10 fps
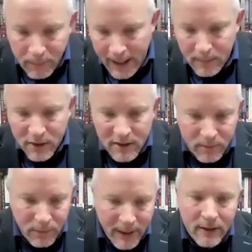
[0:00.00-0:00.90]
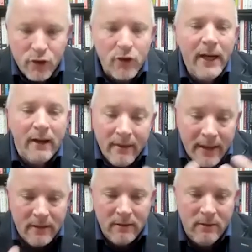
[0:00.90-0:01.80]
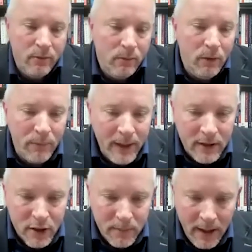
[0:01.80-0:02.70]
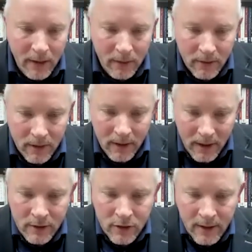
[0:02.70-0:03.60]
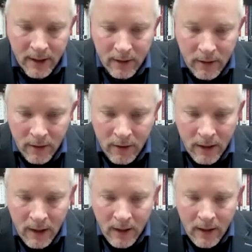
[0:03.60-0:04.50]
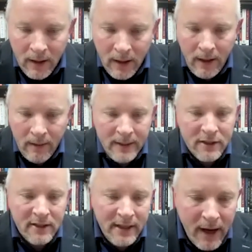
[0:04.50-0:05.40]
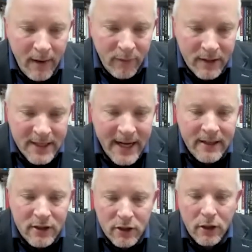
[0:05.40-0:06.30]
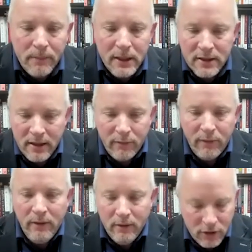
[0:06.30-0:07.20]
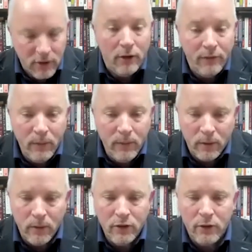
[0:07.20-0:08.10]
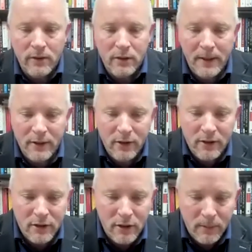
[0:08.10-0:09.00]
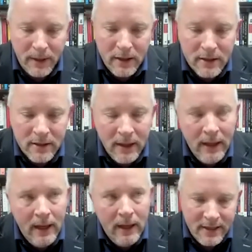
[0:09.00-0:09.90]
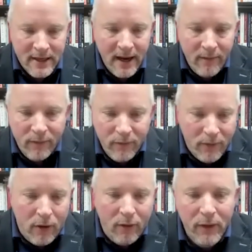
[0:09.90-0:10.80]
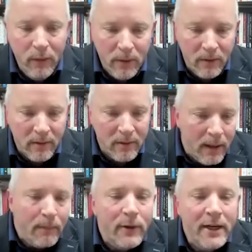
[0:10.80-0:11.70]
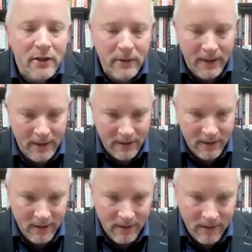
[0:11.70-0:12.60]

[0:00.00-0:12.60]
perhaps bring a drink that will bring a smile into there, Let's not have the standard Starbucks coffee, with all due respect to the Starbucks. Let's have coffee with amaretto in it.